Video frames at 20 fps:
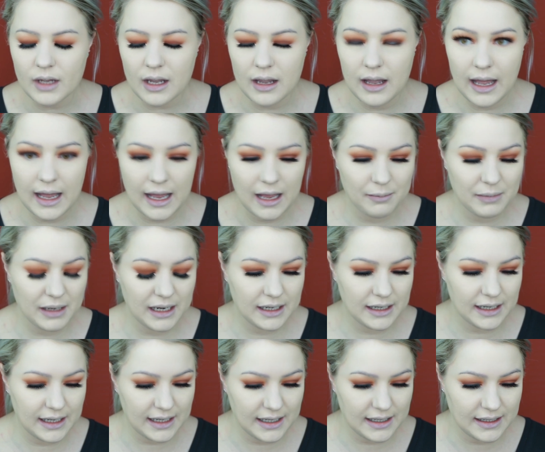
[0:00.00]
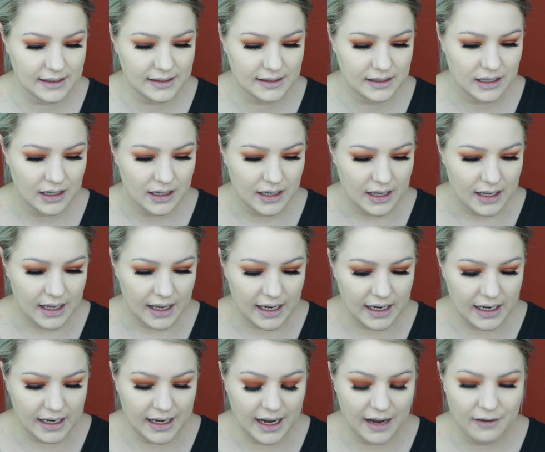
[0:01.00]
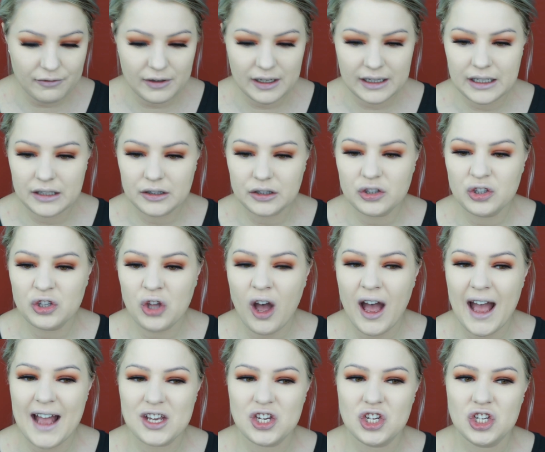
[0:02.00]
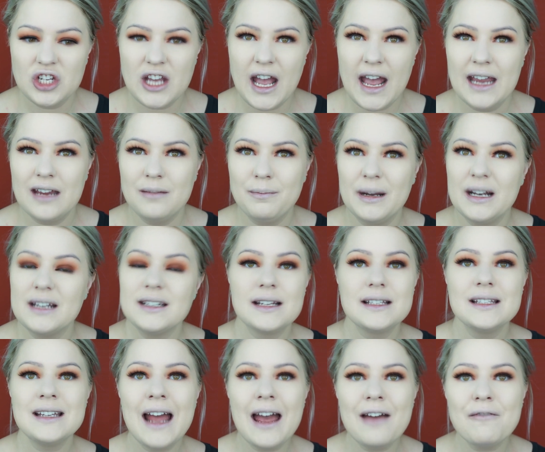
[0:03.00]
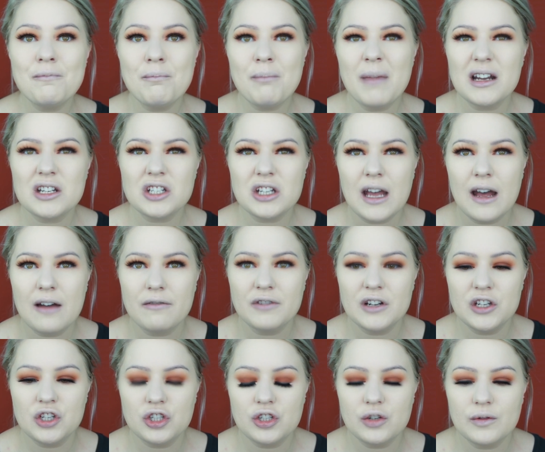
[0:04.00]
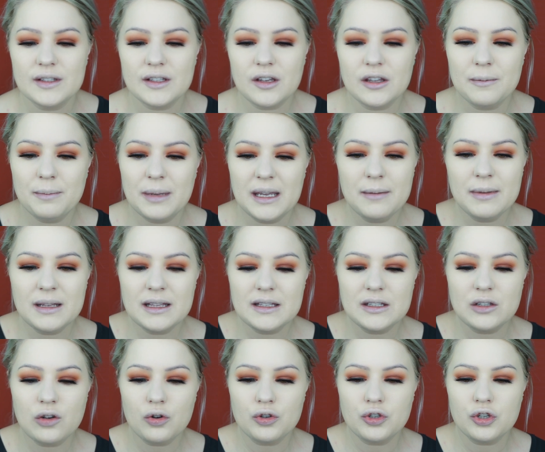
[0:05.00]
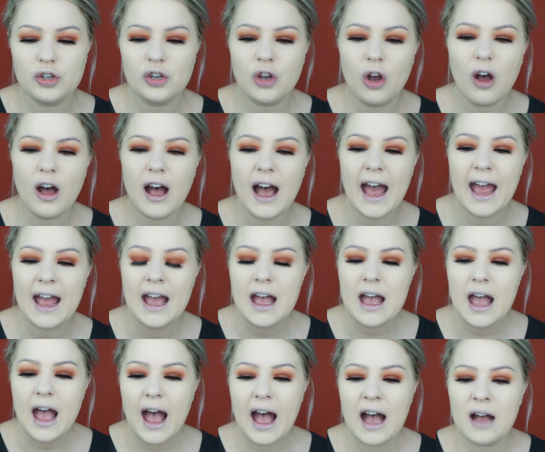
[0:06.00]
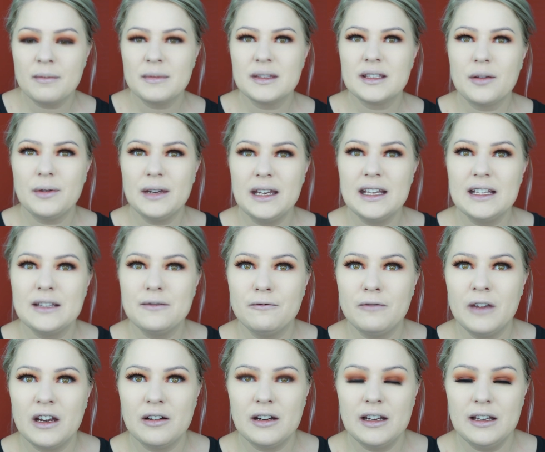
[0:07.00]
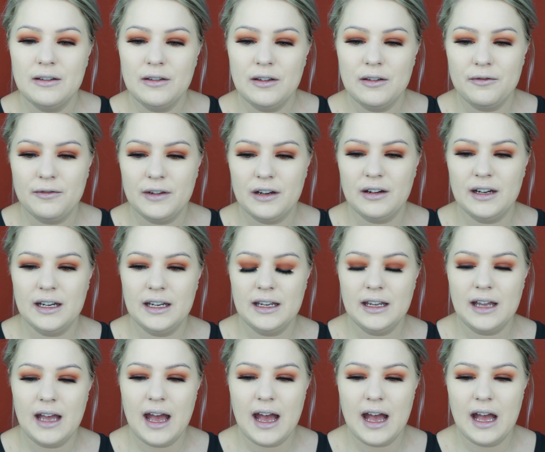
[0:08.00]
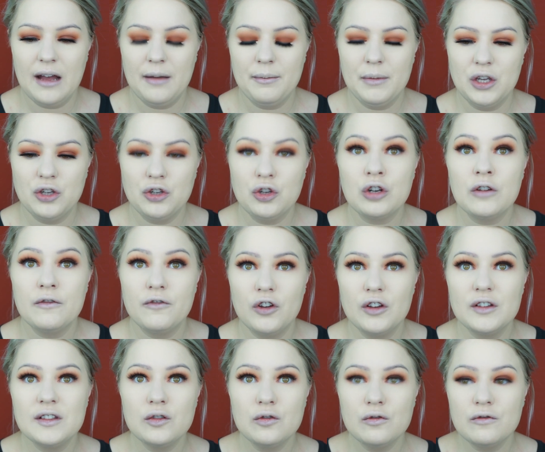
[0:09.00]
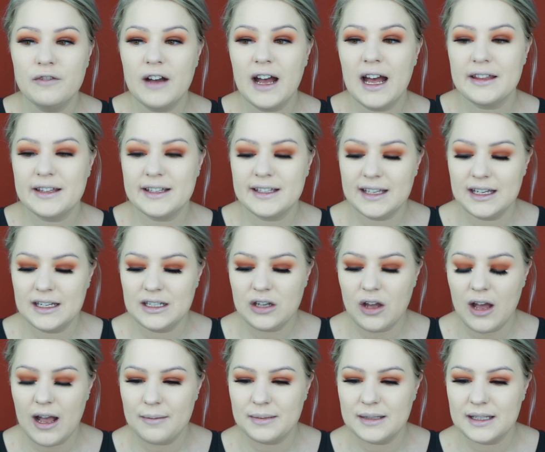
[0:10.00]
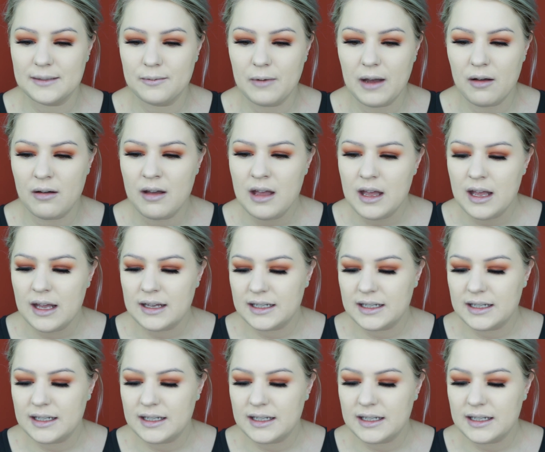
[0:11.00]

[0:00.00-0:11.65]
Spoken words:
It is in a really light shade, but it doesn't have much coverage to it, so the pigment's not too high, so it is very, very universal for other skin types as well.